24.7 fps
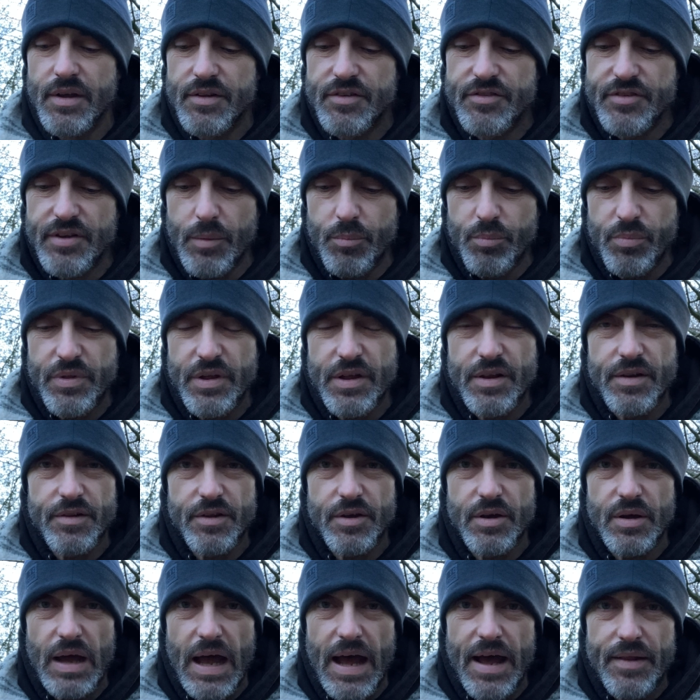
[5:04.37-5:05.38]
something
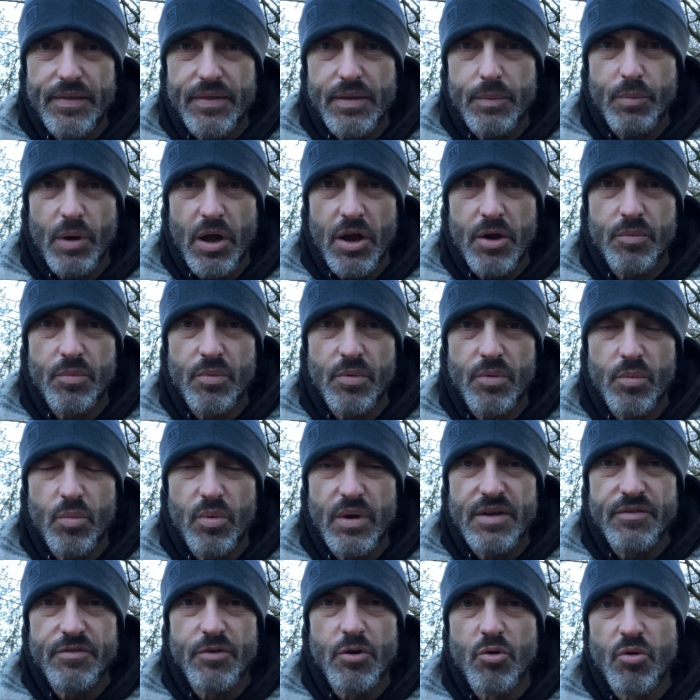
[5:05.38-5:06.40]
that at the moment
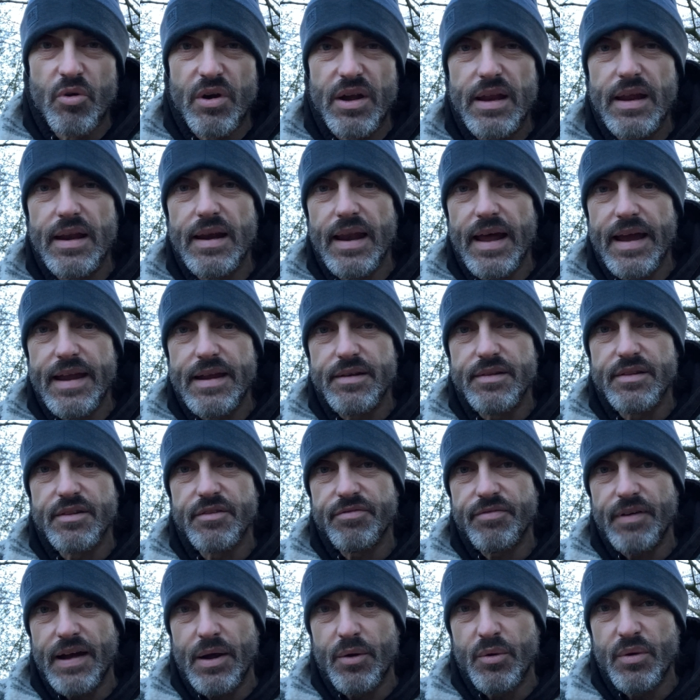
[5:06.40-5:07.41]
we've already laid the
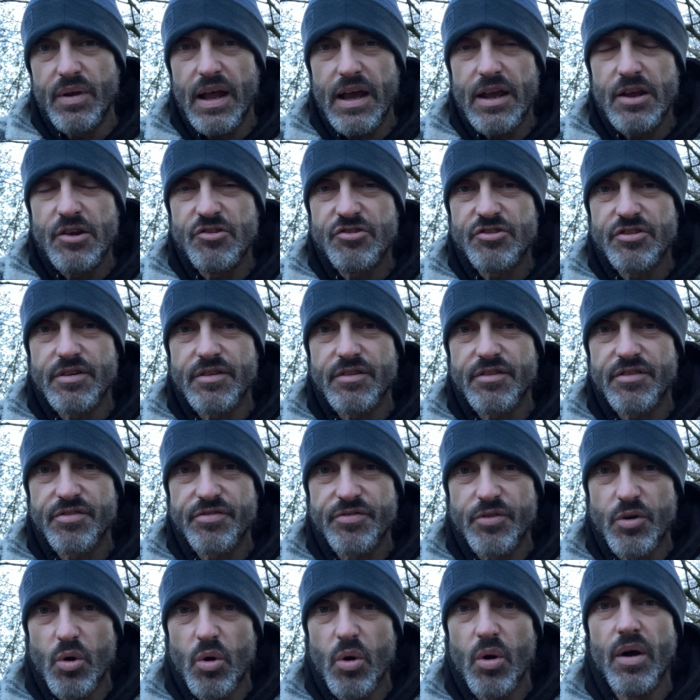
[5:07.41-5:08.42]
foundations
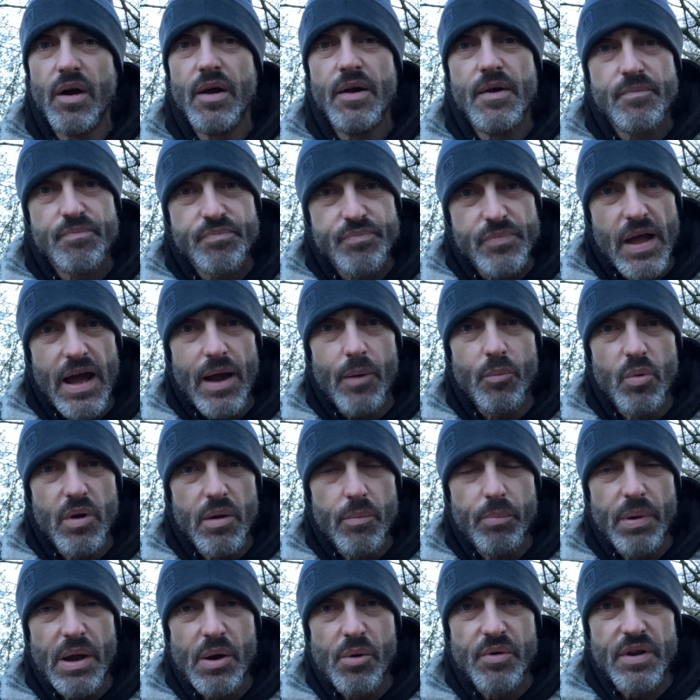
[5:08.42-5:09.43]
for and
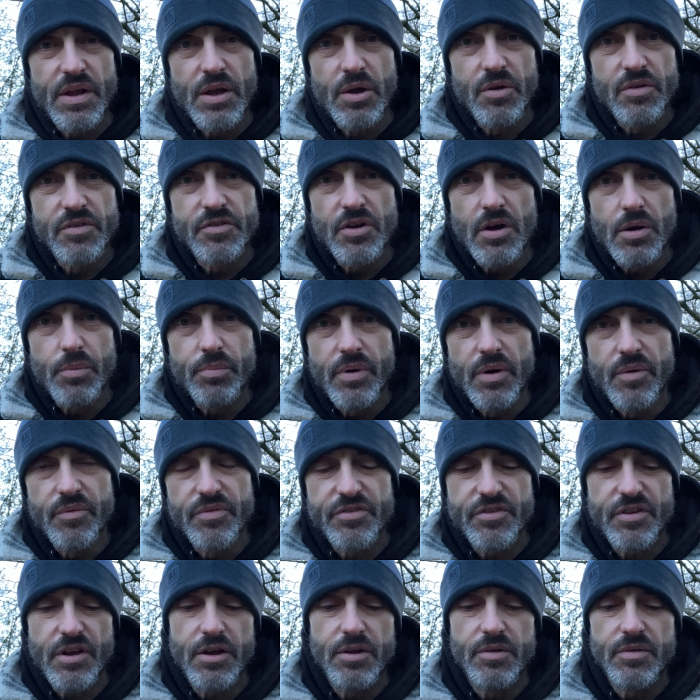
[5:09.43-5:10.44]
we're building on top of.
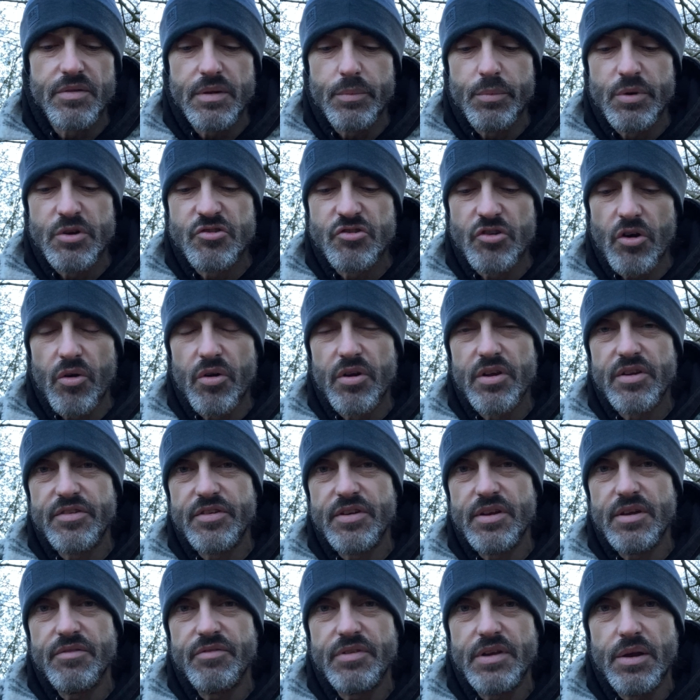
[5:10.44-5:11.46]
So the
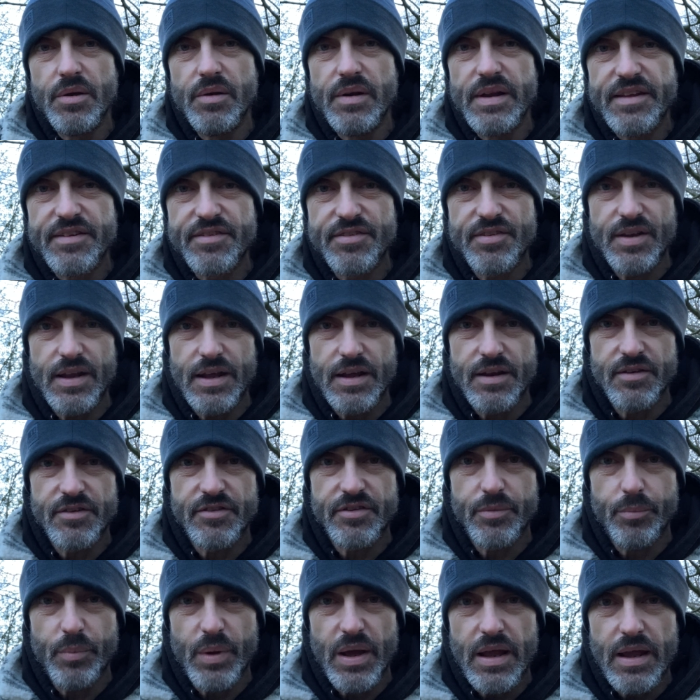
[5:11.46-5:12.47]
majority of you listening
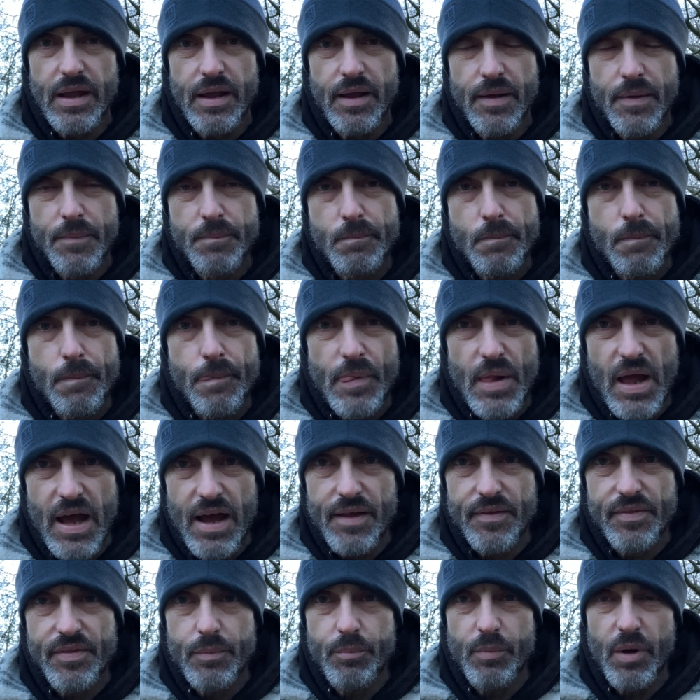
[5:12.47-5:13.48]
to me
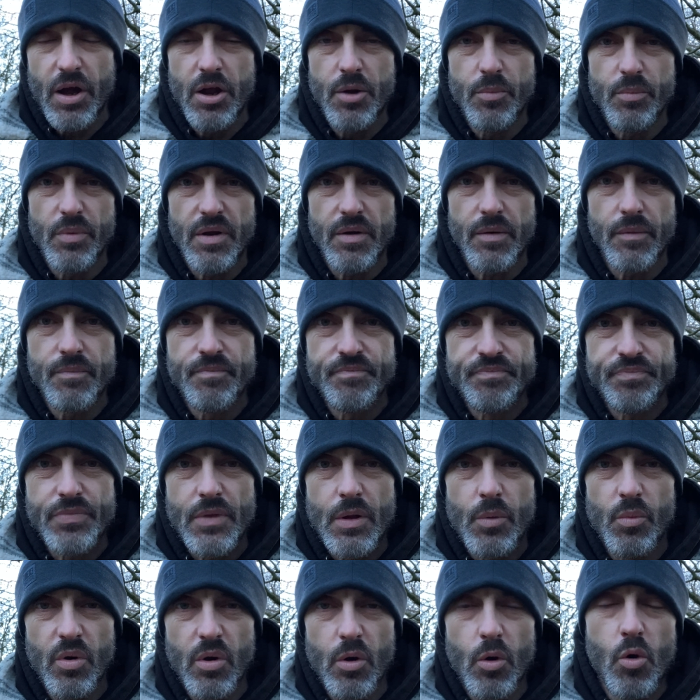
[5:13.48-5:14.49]
at the moment
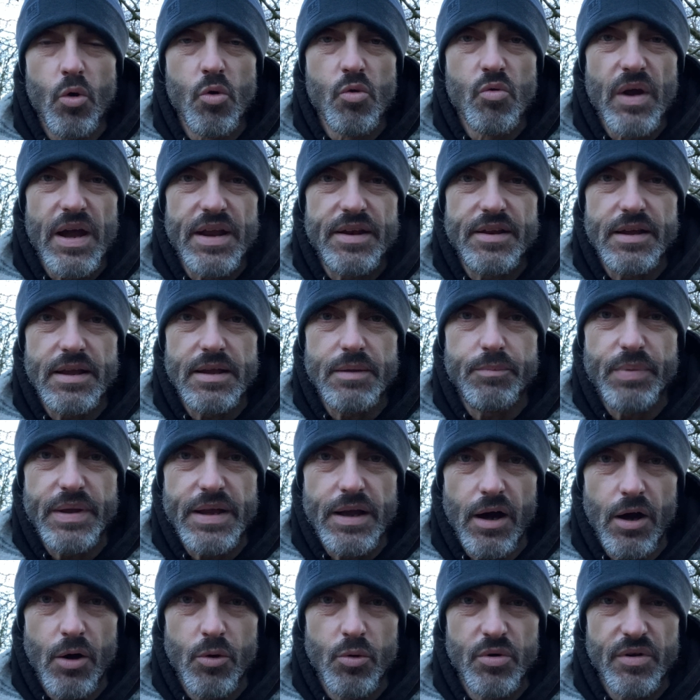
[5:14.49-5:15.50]
will already be
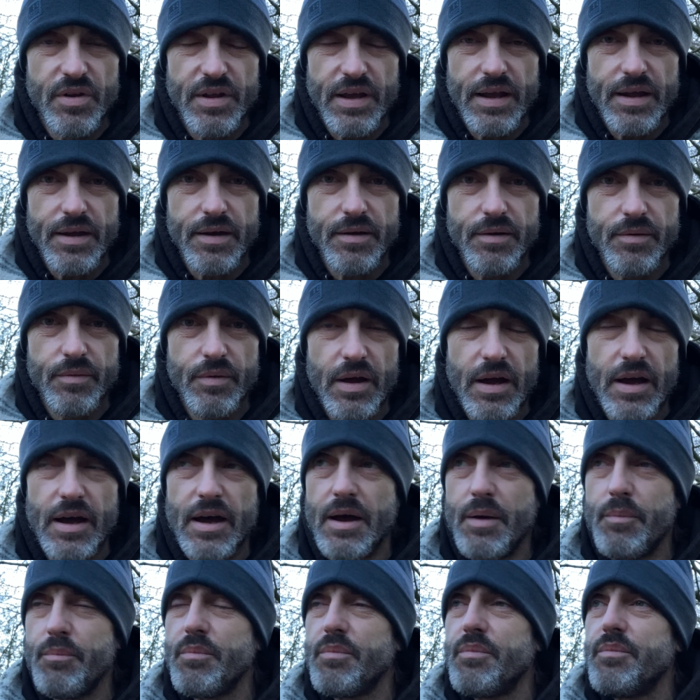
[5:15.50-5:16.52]
holding
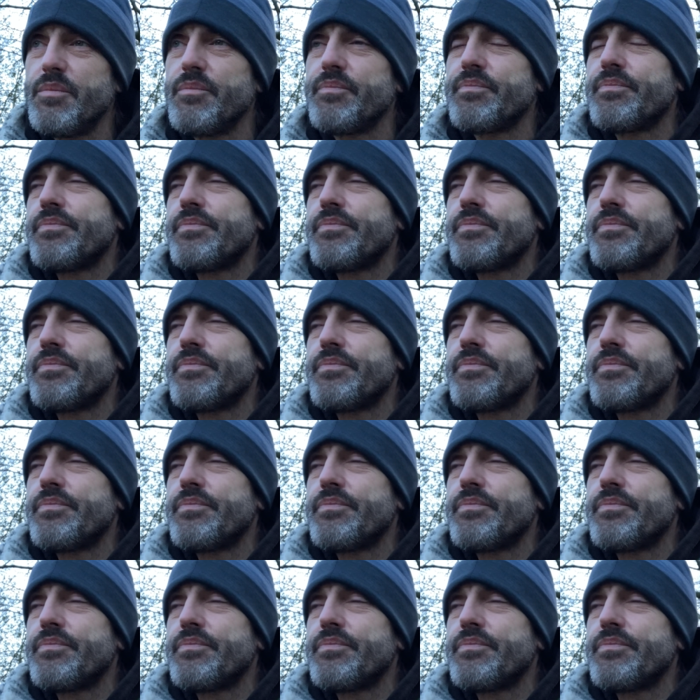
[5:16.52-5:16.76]
um,